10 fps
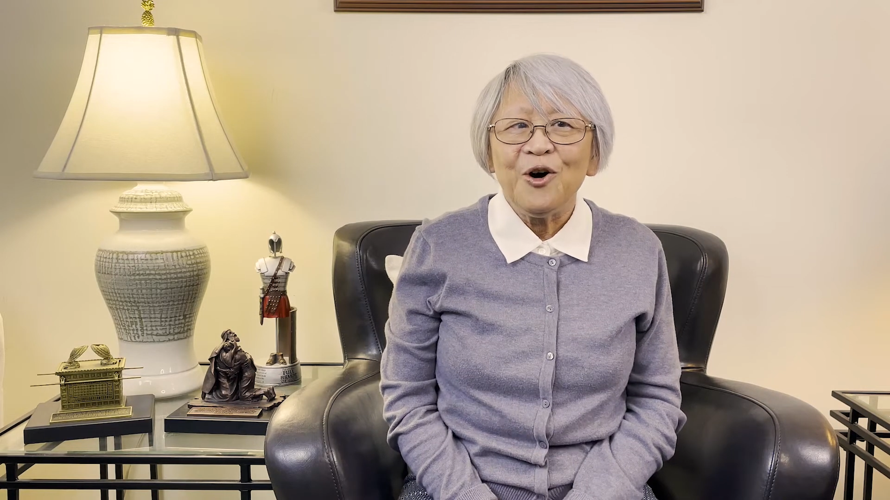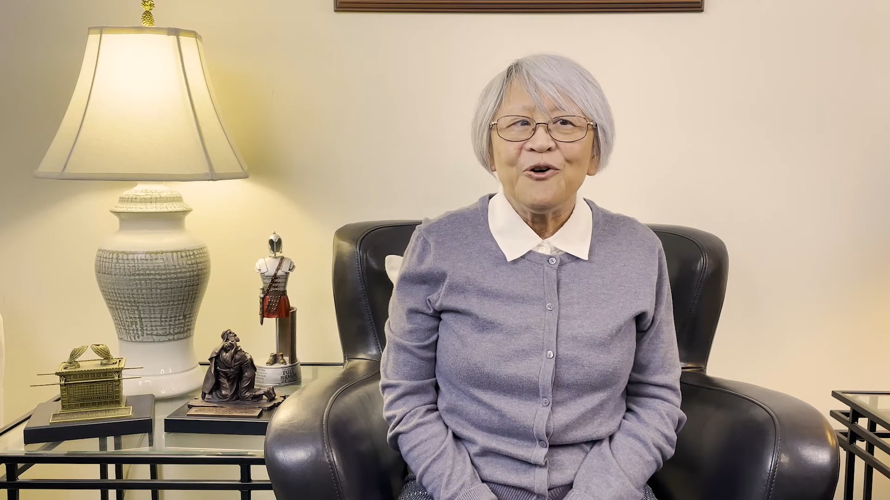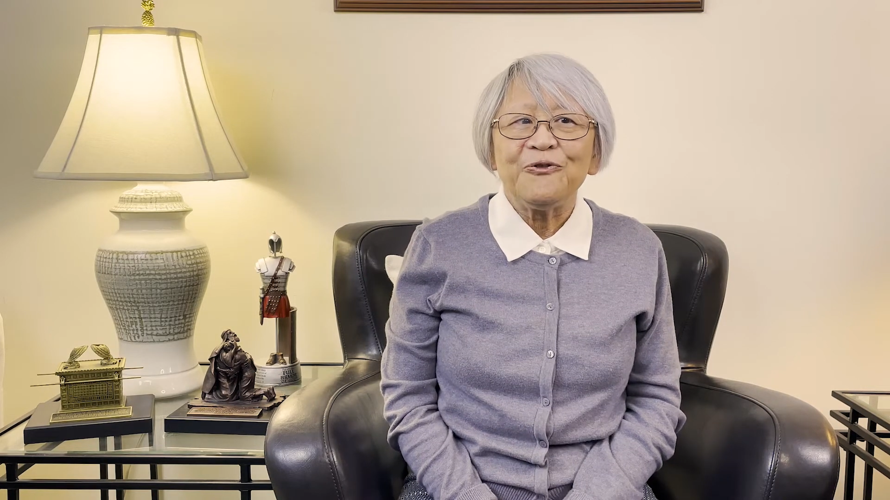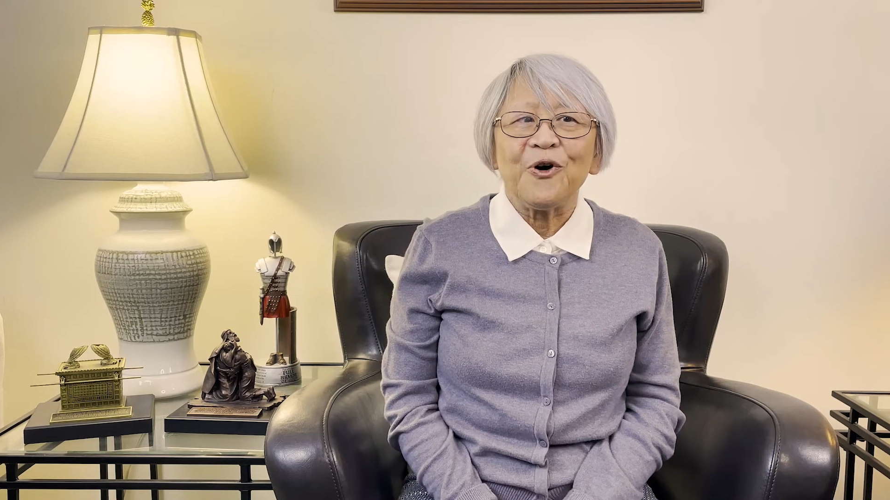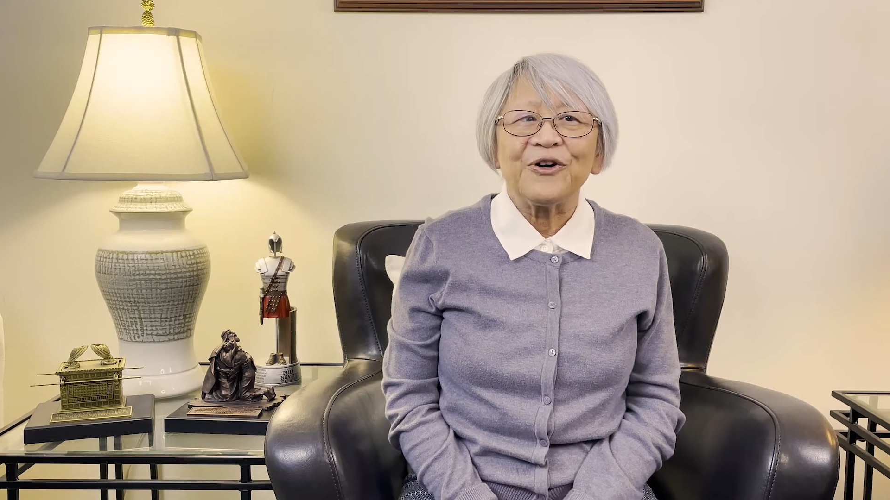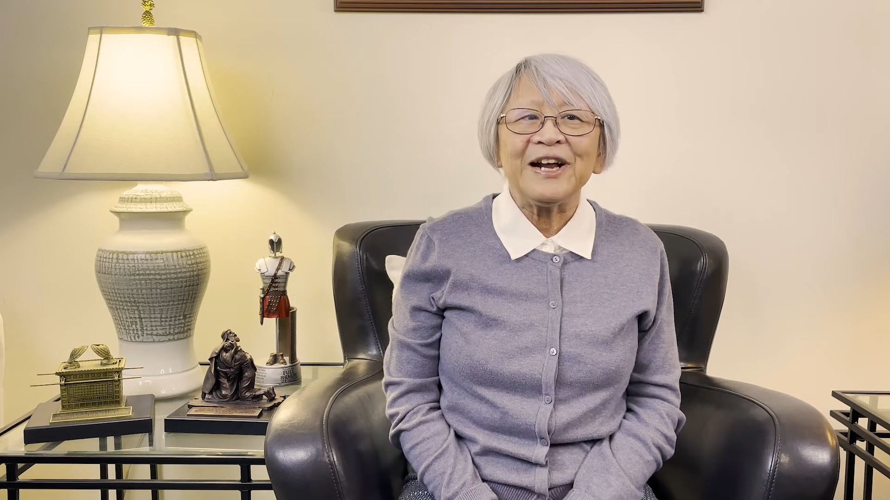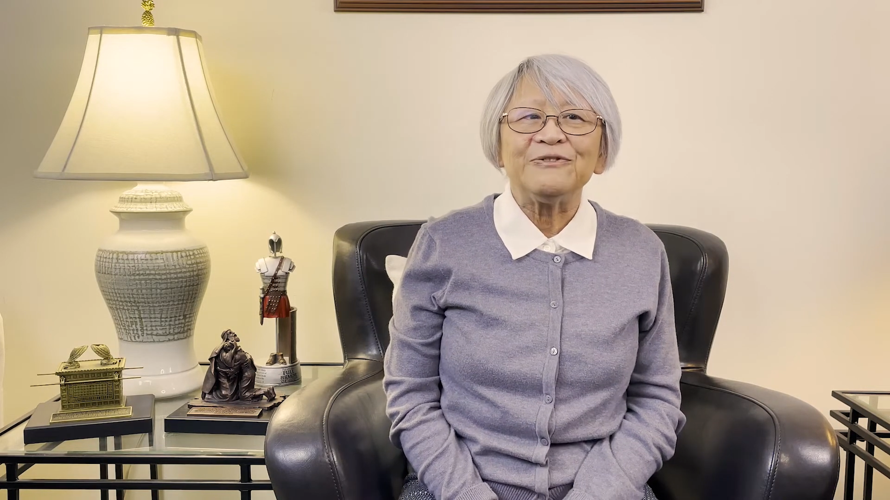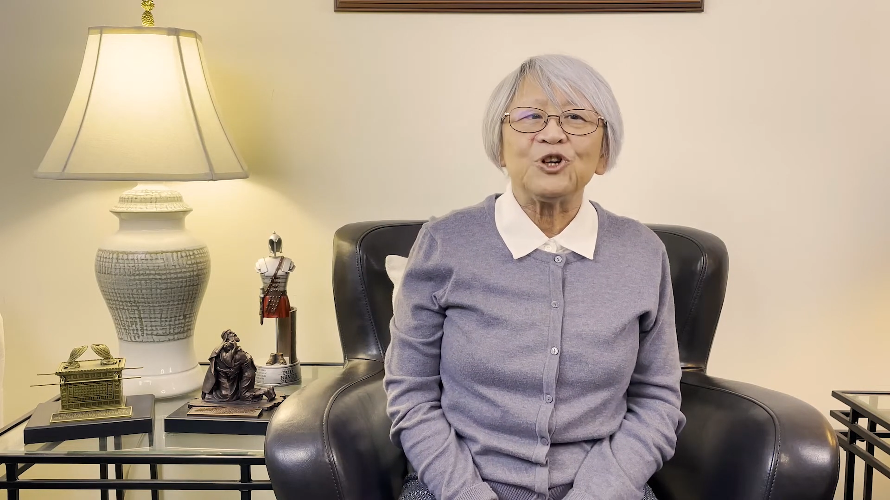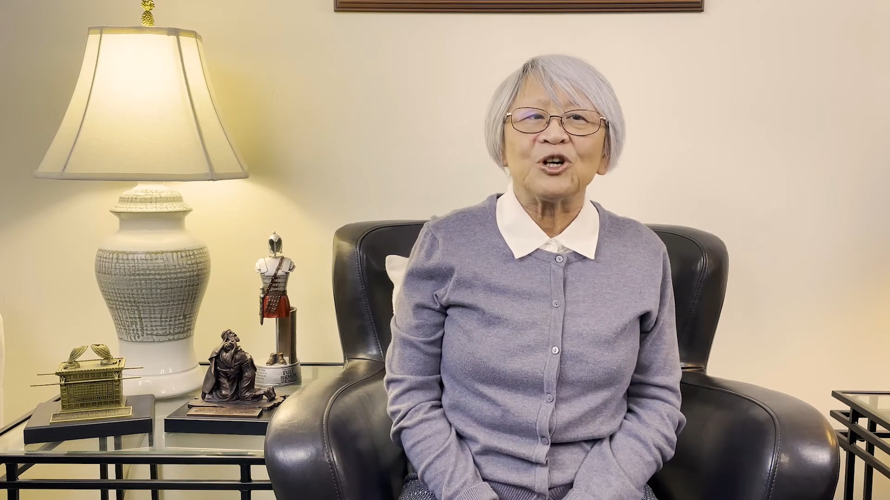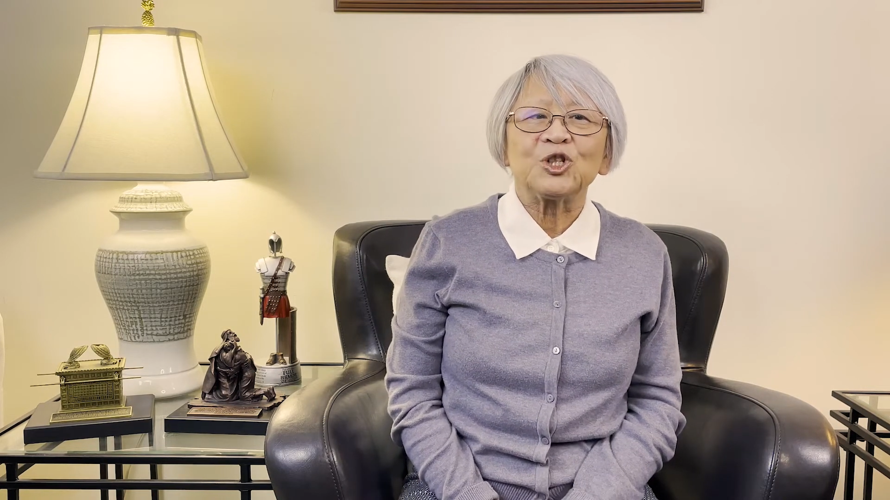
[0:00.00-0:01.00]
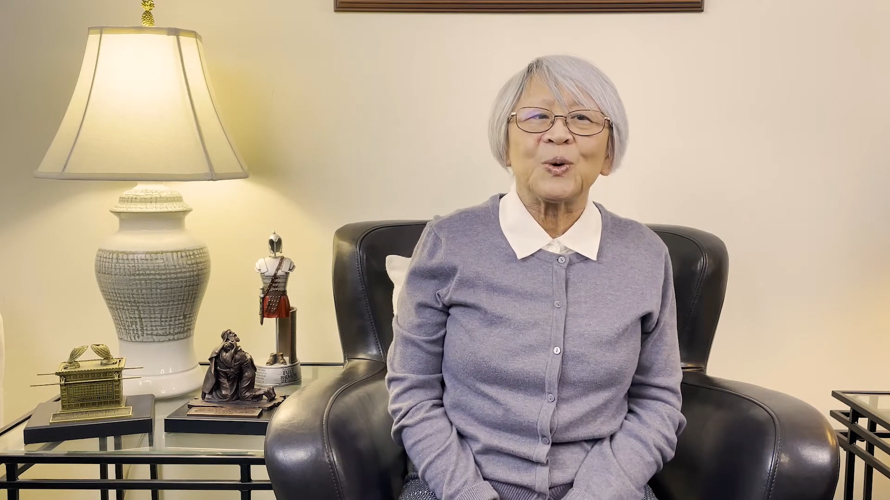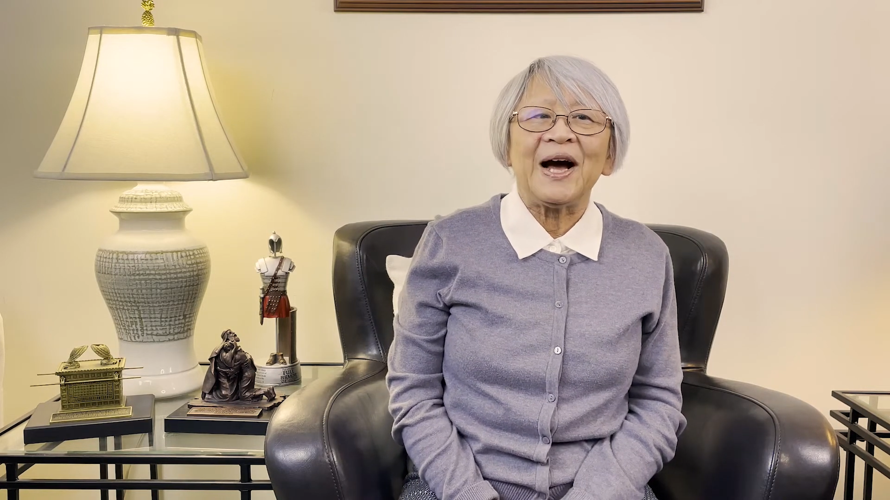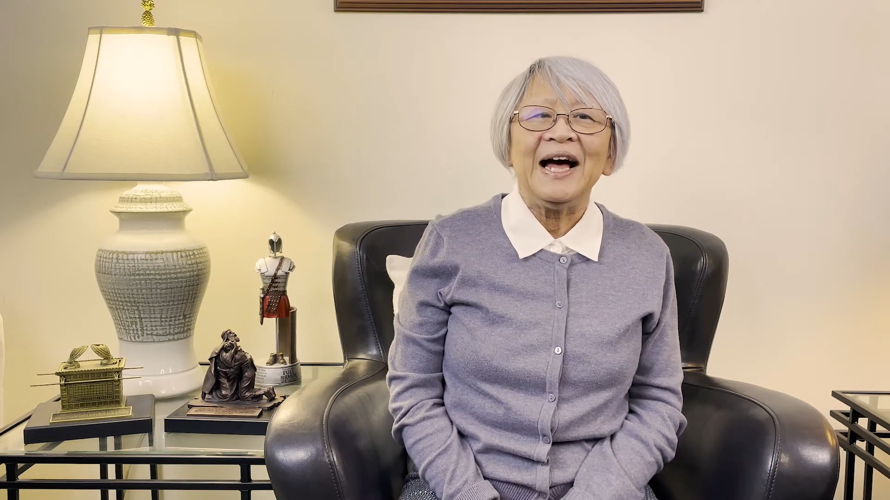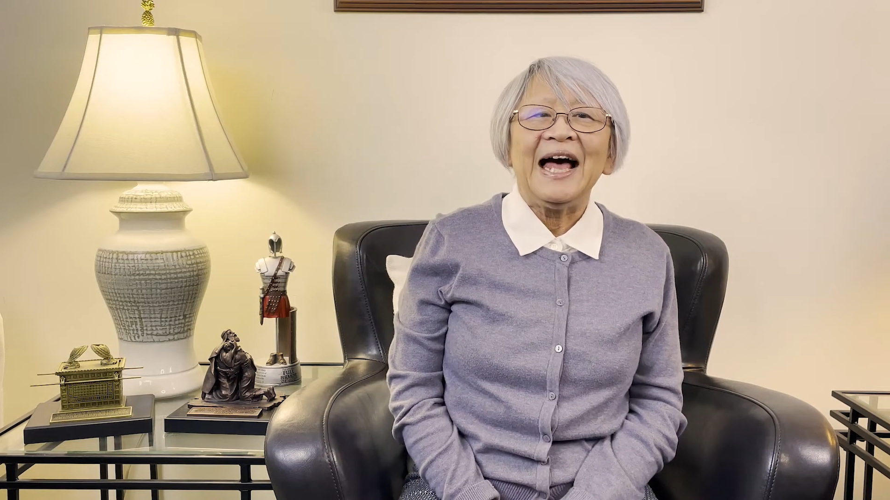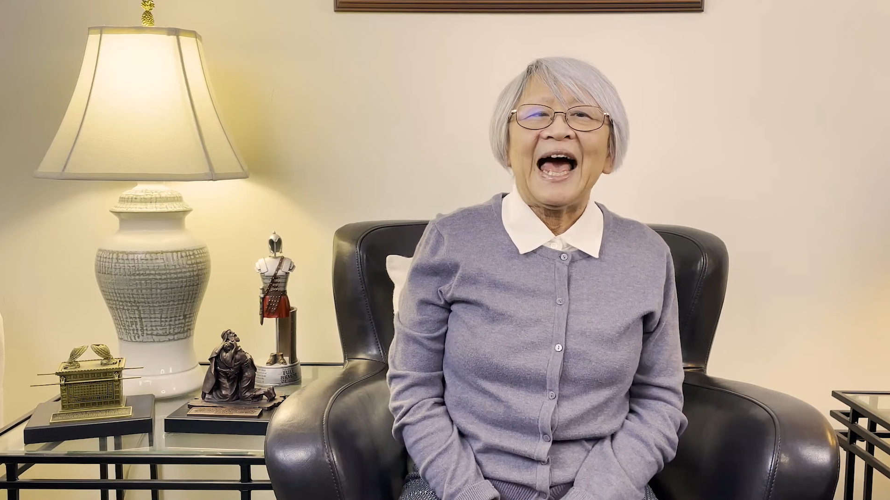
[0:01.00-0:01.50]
"For if Joshua